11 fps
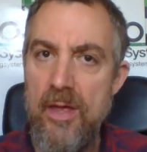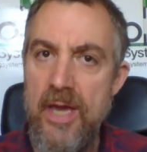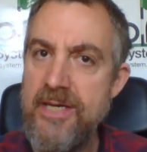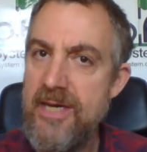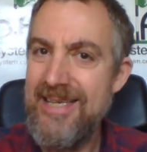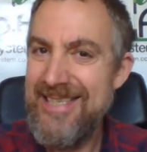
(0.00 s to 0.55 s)
He
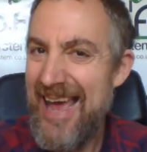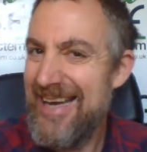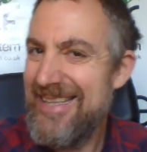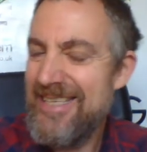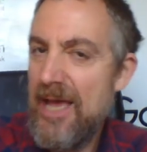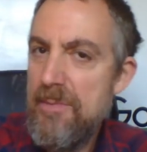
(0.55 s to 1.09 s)
did exactly
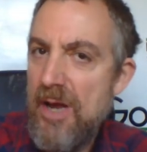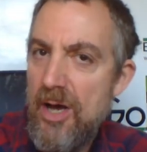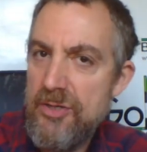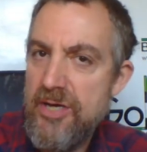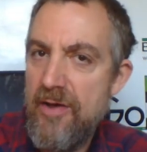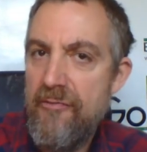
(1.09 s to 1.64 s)
the same
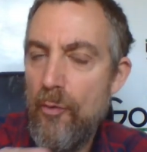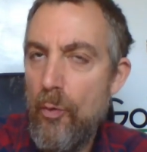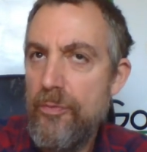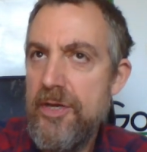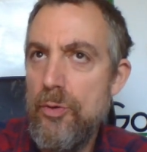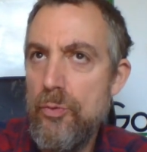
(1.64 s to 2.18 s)
last year.
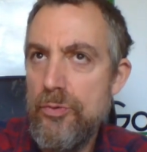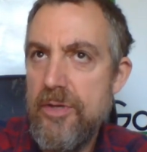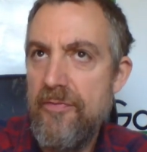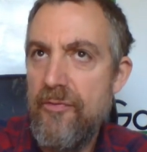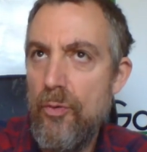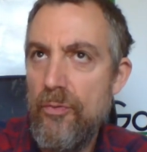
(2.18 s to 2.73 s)
Fourth in all,
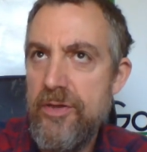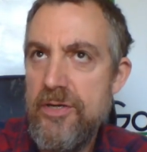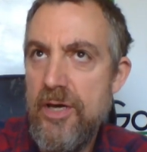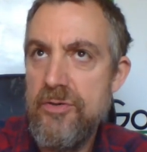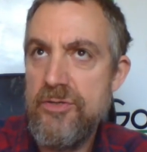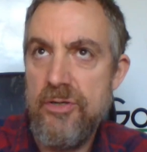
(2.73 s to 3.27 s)
fourth in
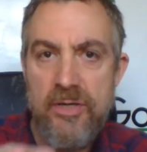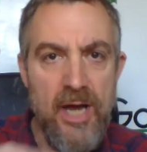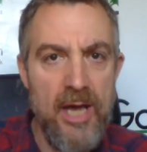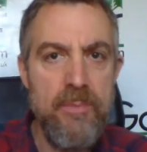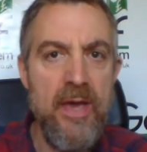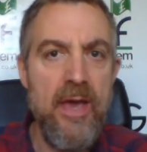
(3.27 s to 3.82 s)
Houston,
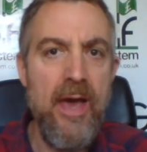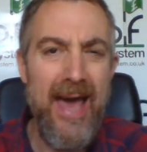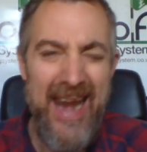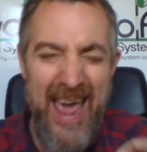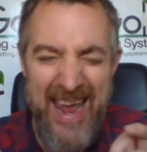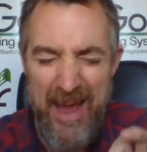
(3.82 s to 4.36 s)
came here
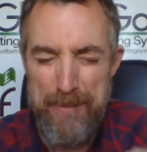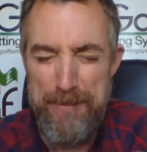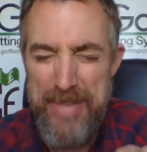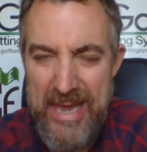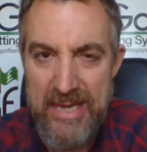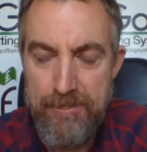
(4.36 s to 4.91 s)
and had a
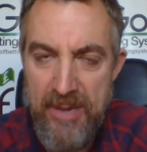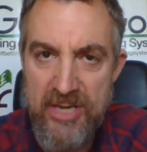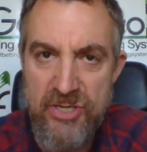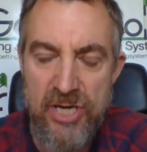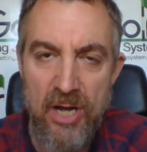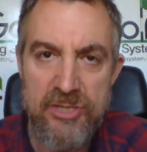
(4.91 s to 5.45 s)
big, big
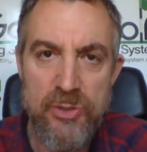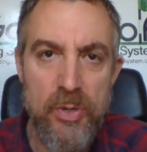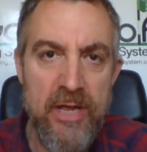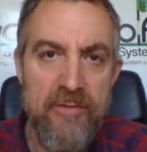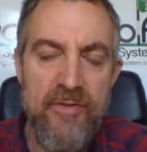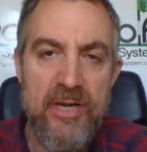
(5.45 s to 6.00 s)
chance of
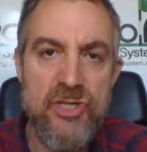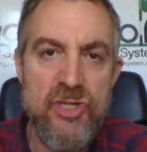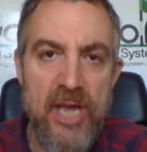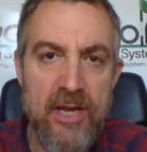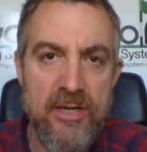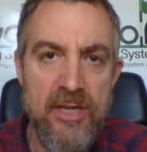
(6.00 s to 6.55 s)
winning. Finished
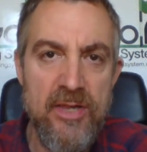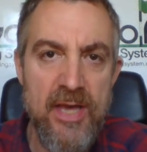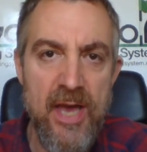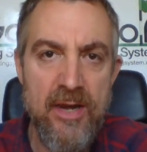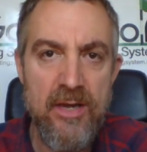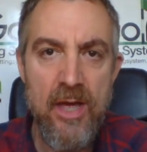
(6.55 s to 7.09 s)
second in the
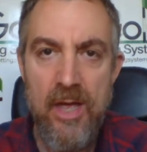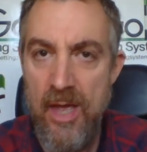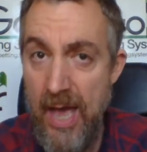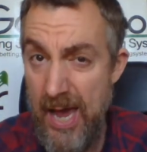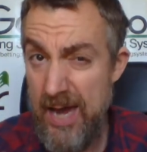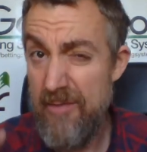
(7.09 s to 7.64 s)
end.
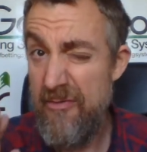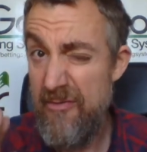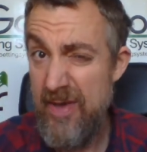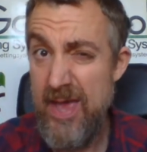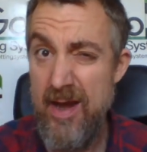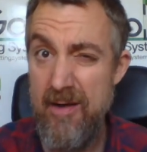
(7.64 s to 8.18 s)
Had a
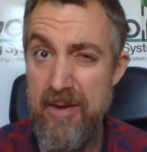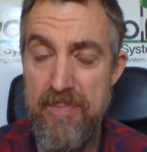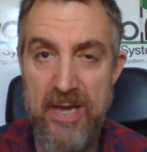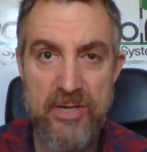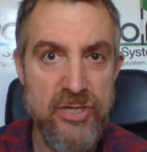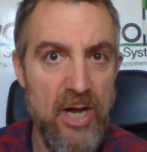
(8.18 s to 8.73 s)
very
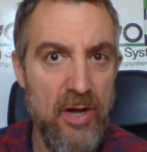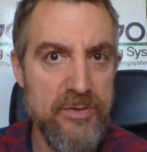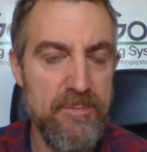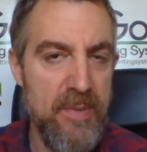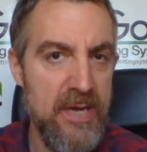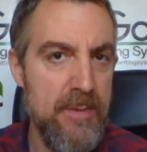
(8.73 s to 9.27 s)
big chance
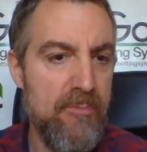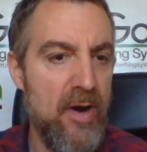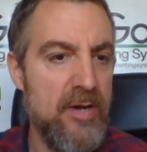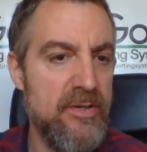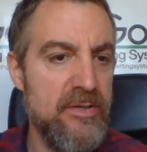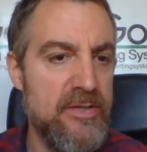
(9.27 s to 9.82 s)
of beating
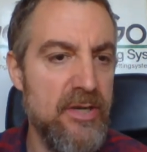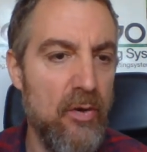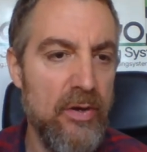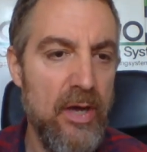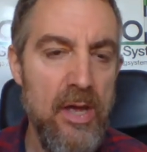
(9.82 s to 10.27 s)
Brendan Todd.